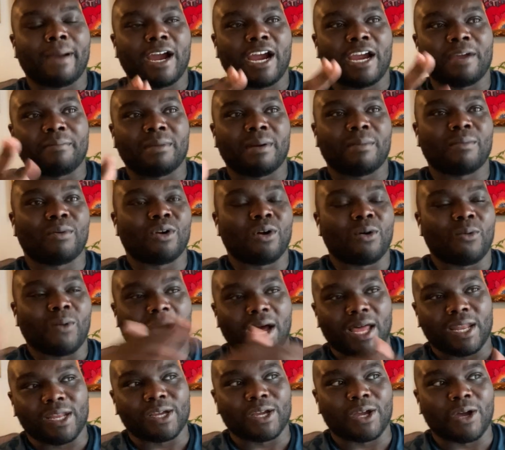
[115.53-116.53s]
I remember a
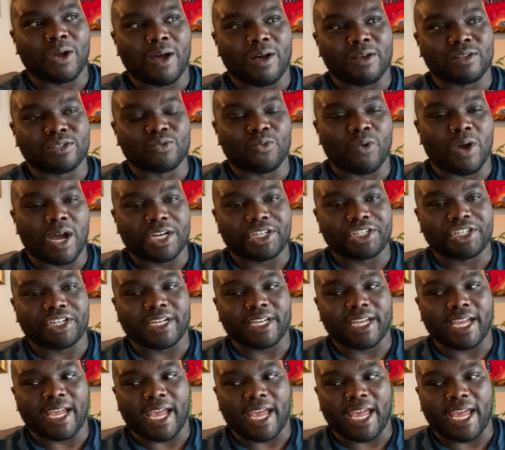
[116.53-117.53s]
while ago, I was
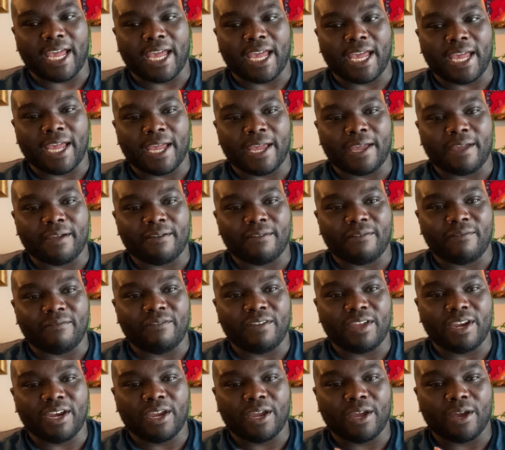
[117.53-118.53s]
watching a
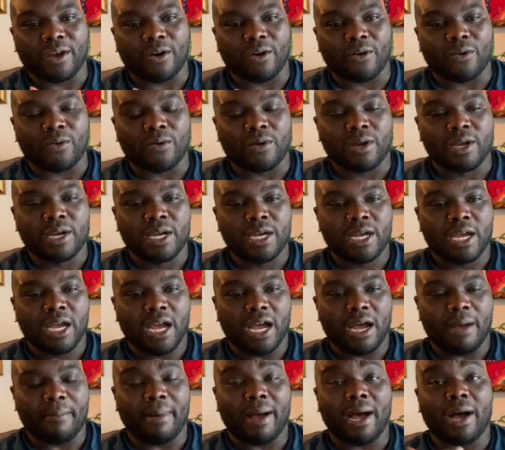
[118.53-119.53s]
video
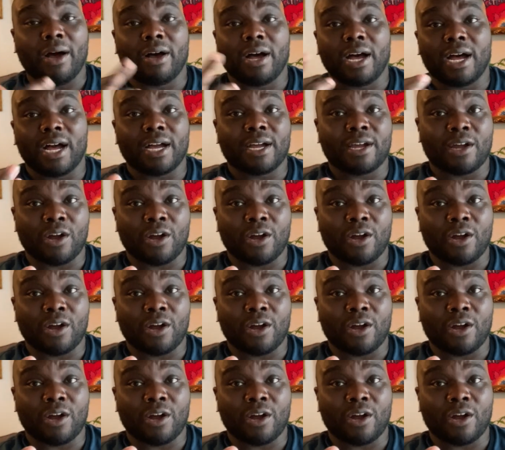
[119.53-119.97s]
about uh,